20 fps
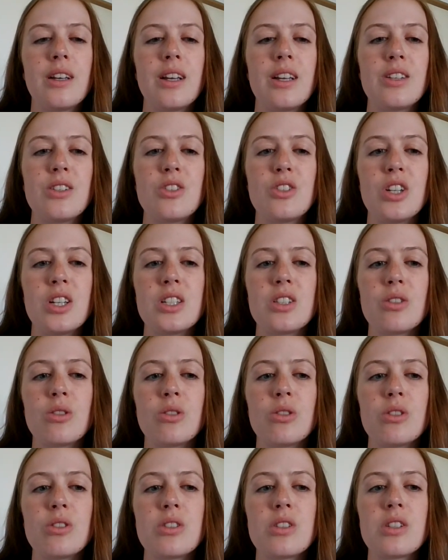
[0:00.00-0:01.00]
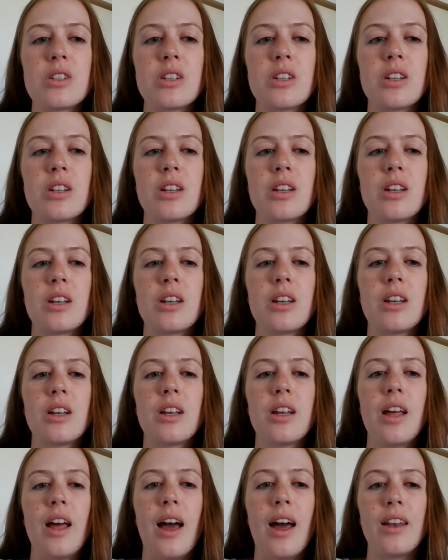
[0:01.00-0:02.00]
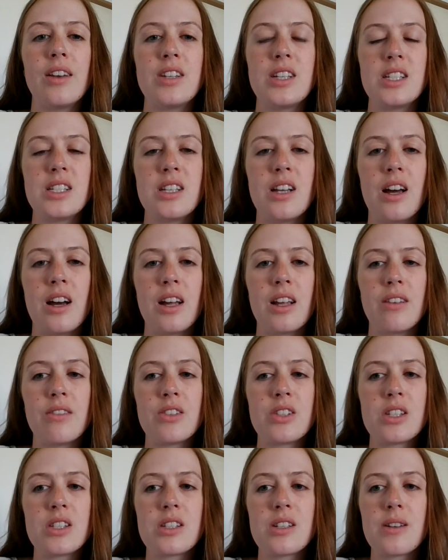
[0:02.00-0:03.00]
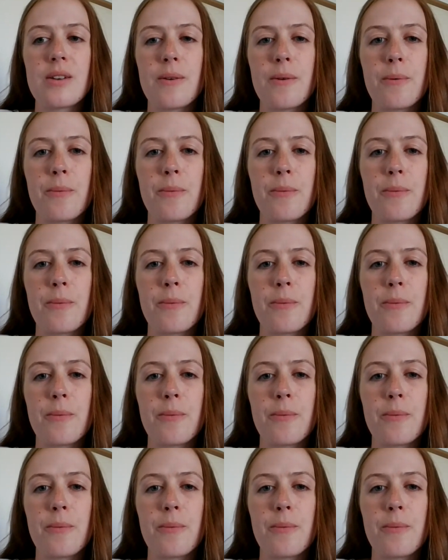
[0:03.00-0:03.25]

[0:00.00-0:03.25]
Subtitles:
his chisels, and his knives.